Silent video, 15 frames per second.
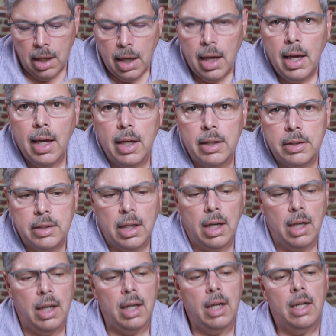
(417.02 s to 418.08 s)
and
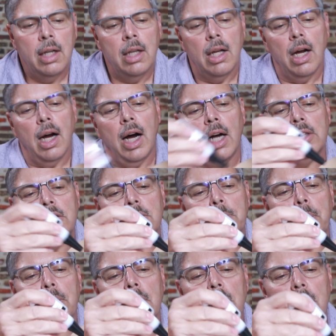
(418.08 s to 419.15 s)
uh, I just
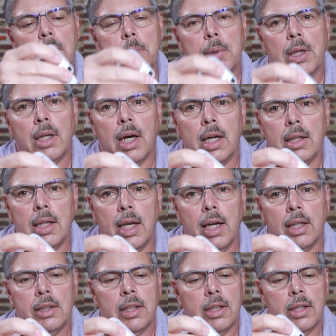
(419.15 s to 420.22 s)
put a little bit on the
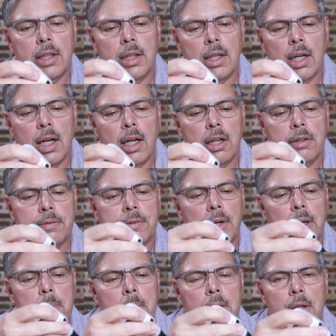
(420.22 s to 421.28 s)
end of the
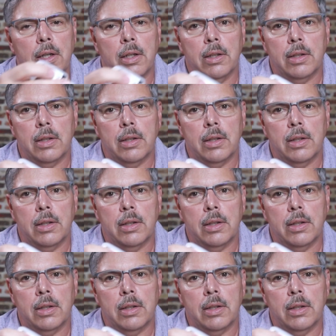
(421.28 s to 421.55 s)
airframe here